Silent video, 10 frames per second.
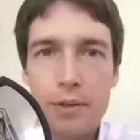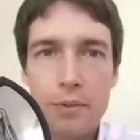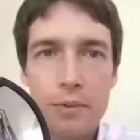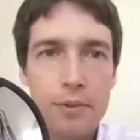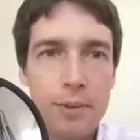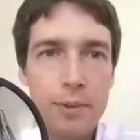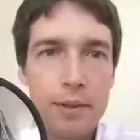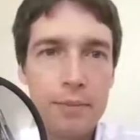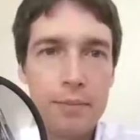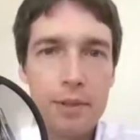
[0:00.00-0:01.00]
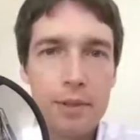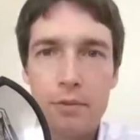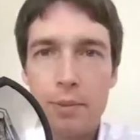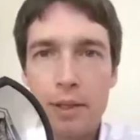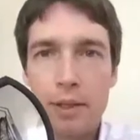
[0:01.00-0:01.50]
It's used by
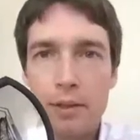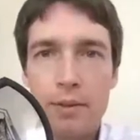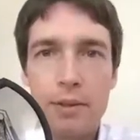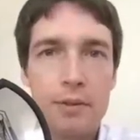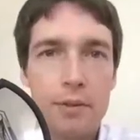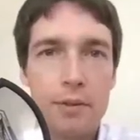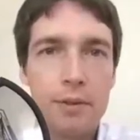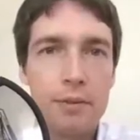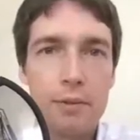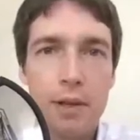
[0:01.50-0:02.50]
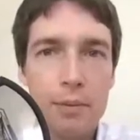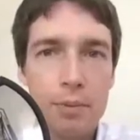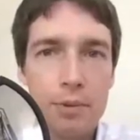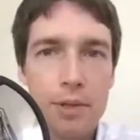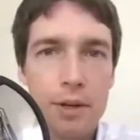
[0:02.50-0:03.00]
central bank even. It's very
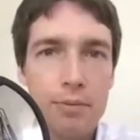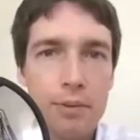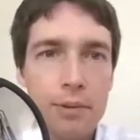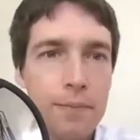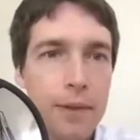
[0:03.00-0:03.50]
reliable software.